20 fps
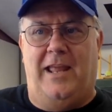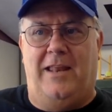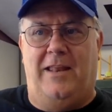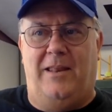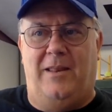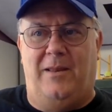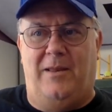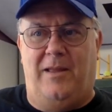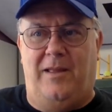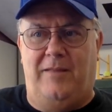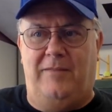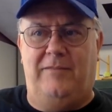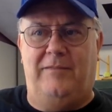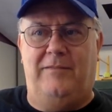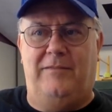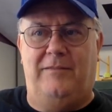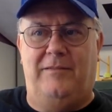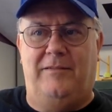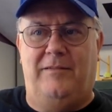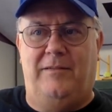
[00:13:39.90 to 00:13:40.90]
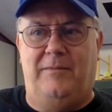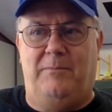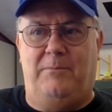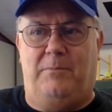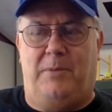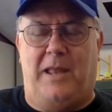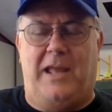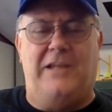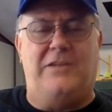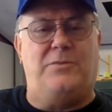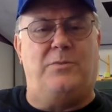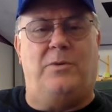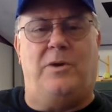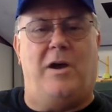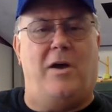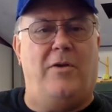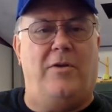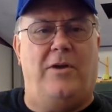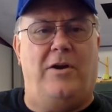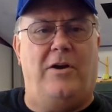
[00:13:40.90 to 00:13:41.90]
the place where
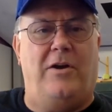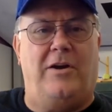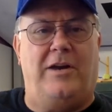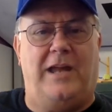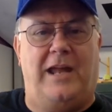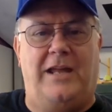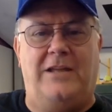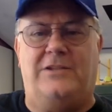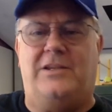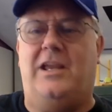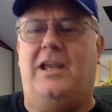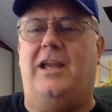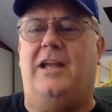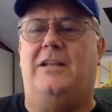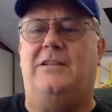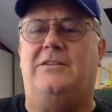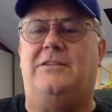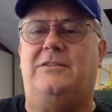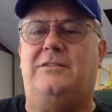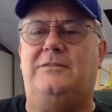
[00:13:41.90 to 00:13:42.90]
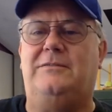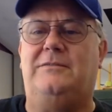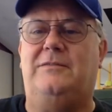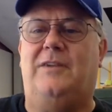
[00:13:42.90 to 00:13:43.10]
all the hurricanes hits.